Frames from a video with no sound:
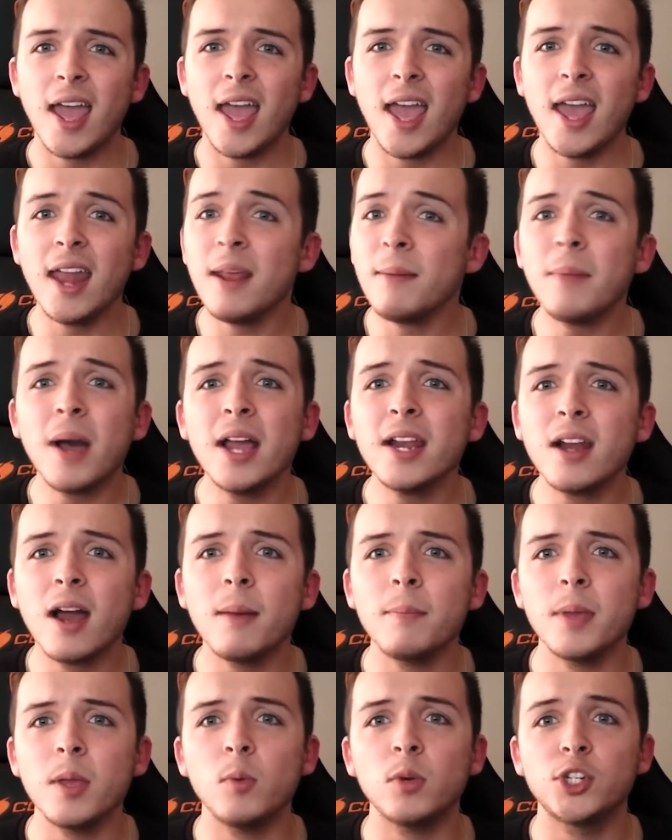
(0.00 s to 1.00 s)
and it might
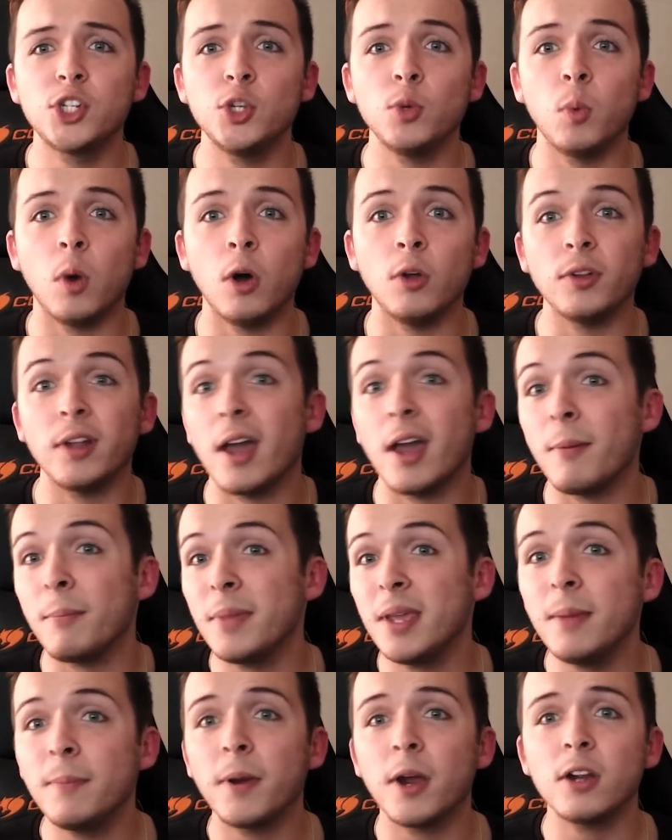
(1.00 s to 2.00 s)
not be what you want. Now,
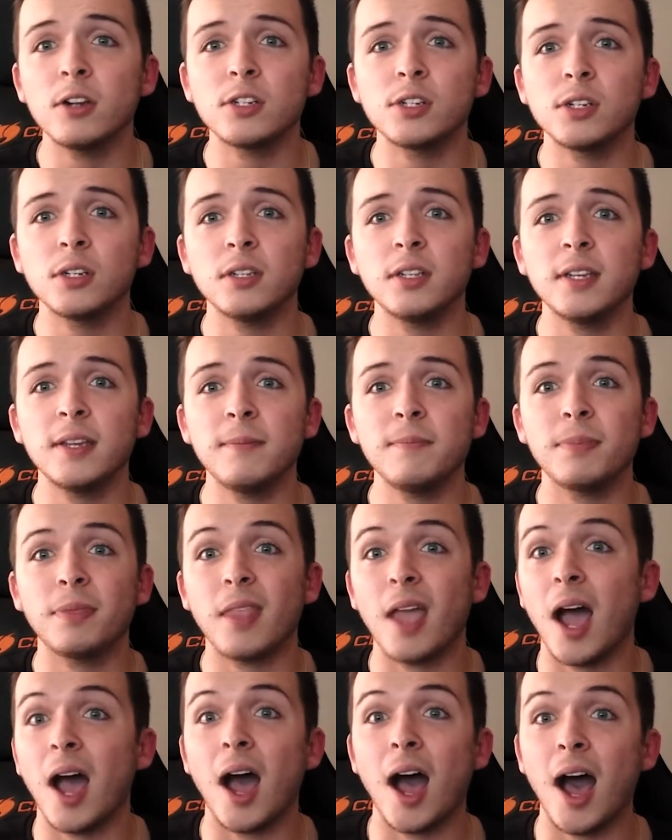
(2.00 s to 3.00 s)
me personally,
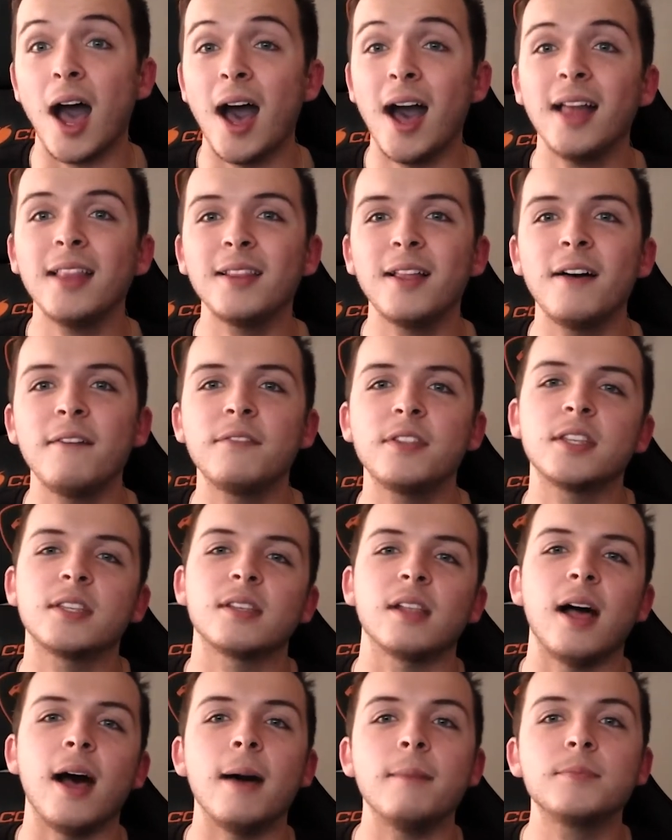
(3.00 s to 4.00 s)
I love
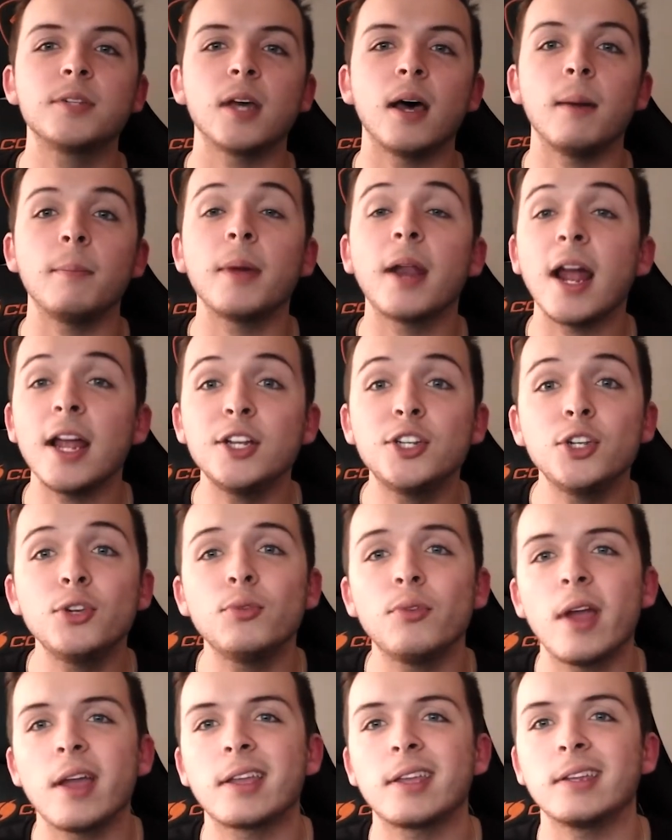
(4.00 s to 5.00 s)
this laptop, but I
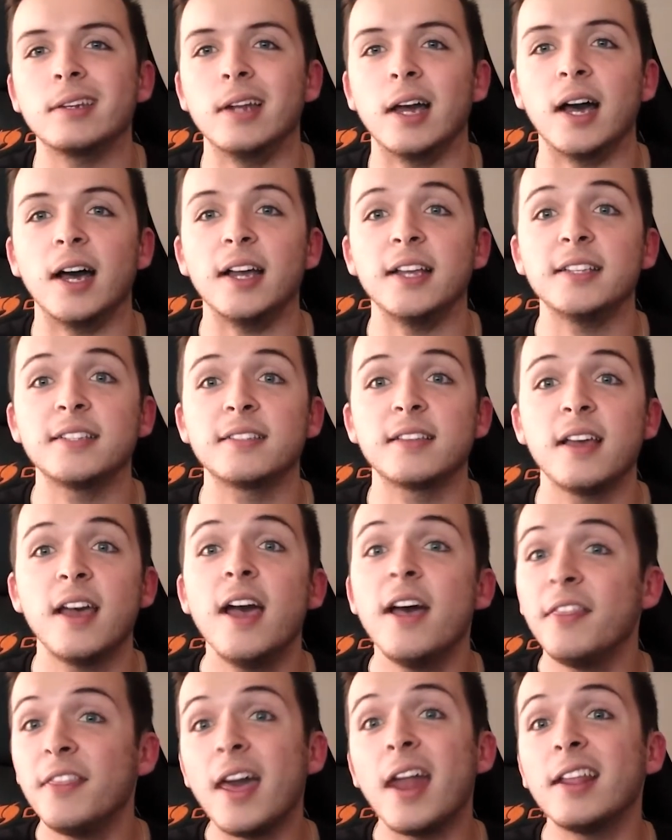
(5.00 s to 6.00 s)
do recognize
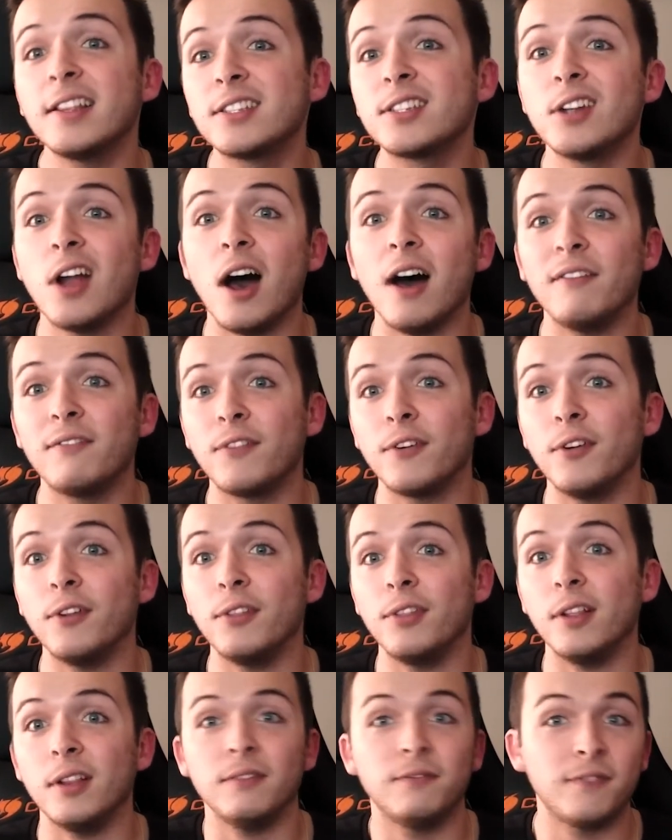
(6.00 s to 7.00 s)
that it's not
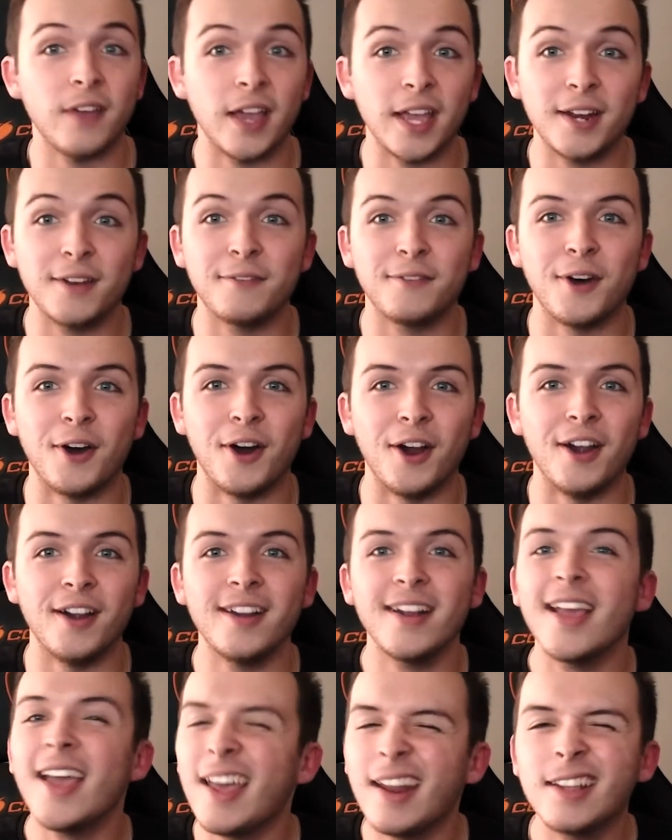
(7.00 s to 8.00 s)
for the faint of
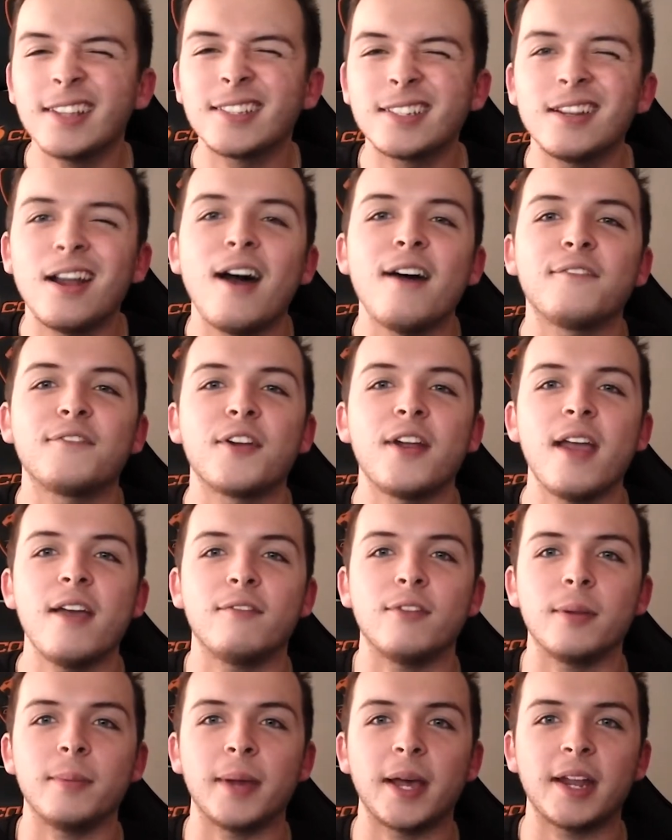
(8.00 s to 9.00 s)
heart, and it's not for
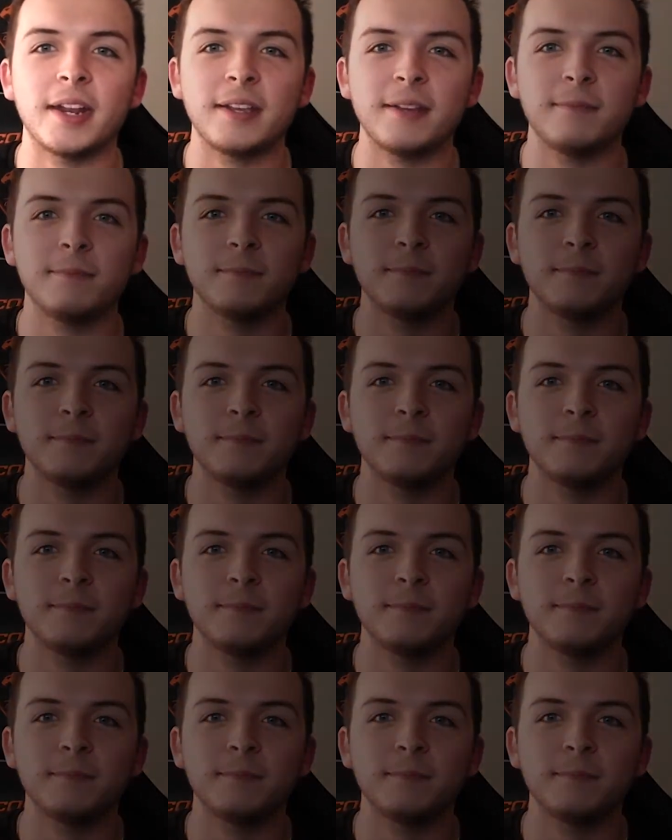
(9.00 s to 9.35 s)
everybody.